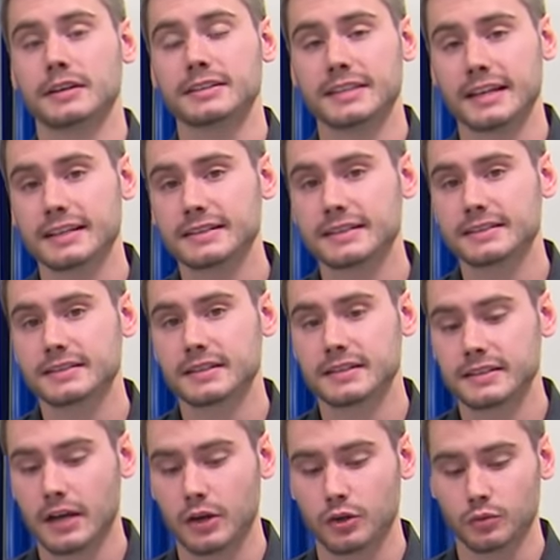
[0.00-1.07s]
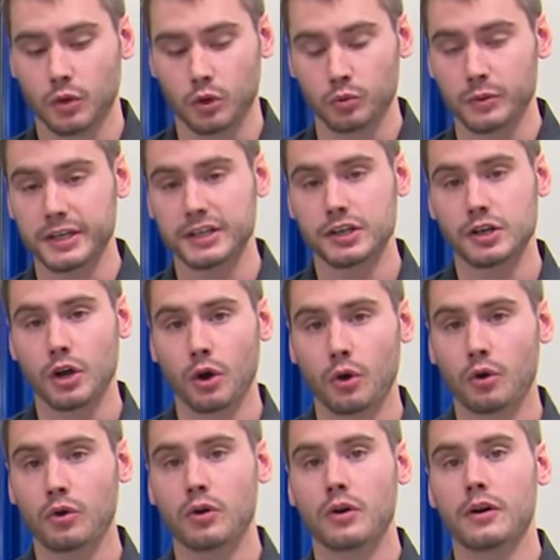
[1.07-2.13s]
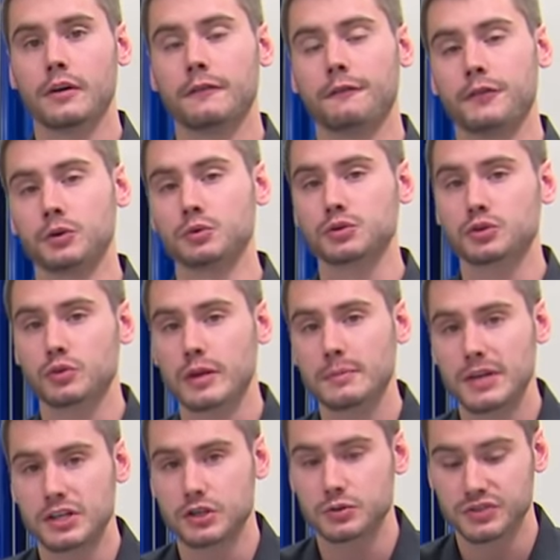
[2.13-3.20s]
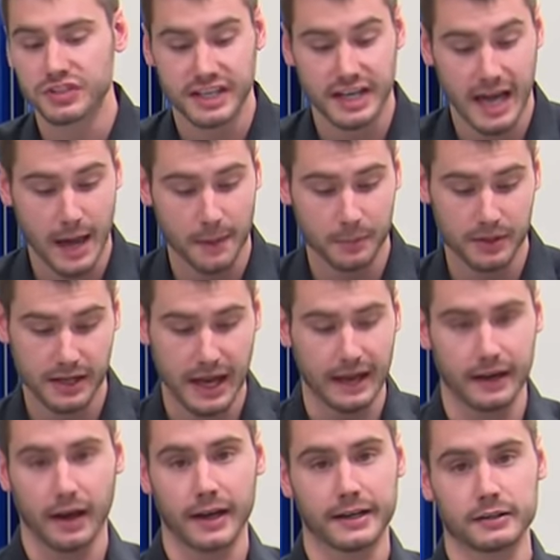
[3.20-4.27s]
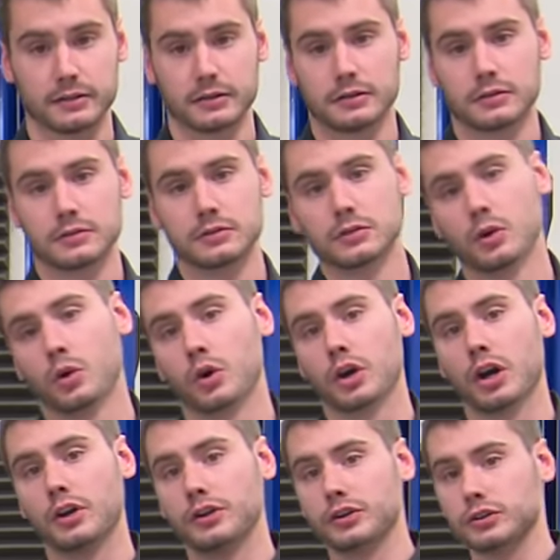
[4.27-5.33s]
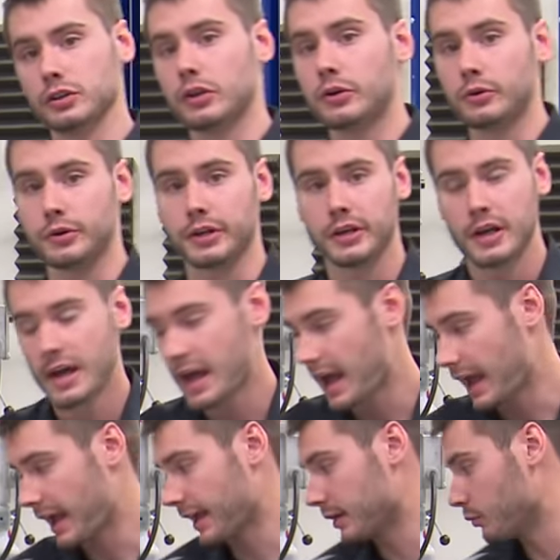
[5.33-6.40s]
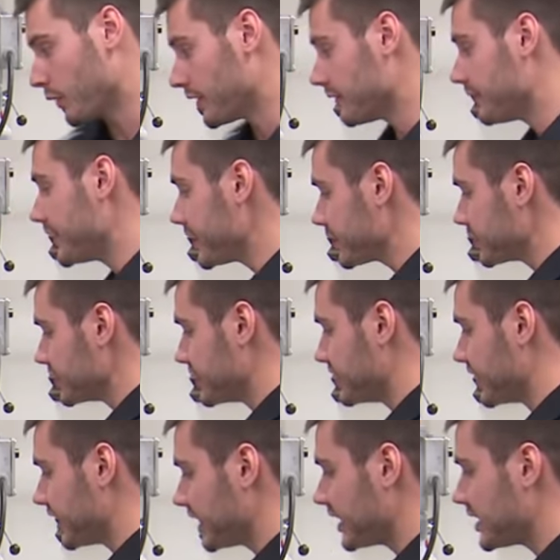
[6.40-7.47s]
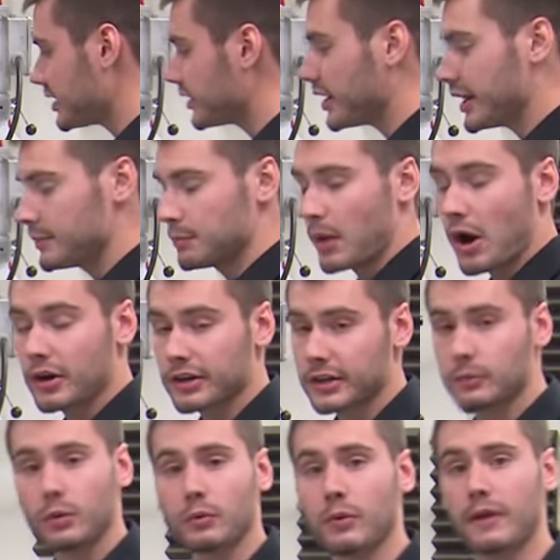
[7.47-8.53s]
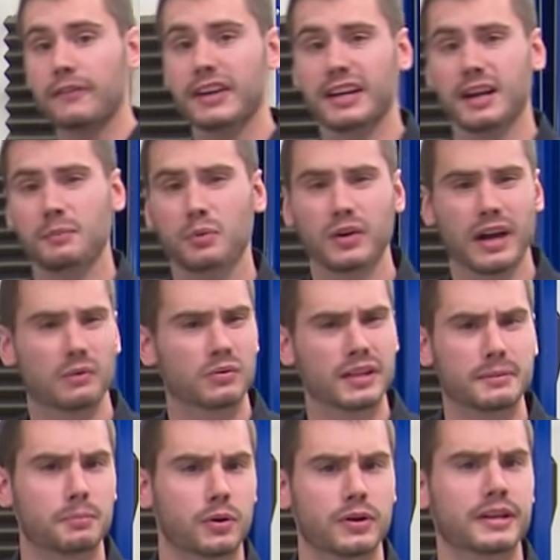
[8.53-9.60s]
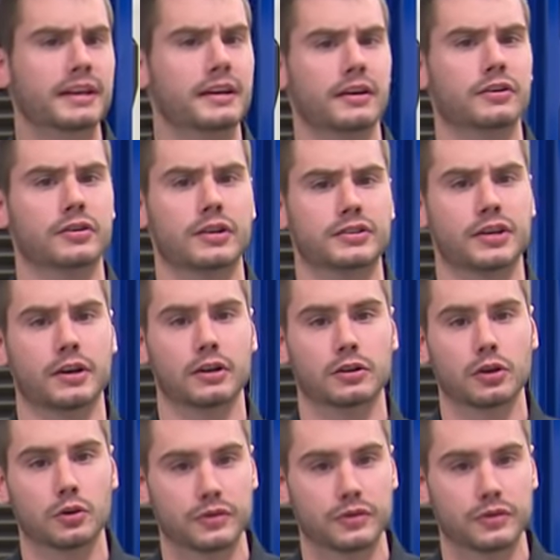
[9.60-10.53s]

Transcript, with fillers: Take this thing down the road. We know fuel trim issues can happen at idle or under load. And when the vehicle's sitting here in park and we're revving it up, we're not really putting it under a ton of load.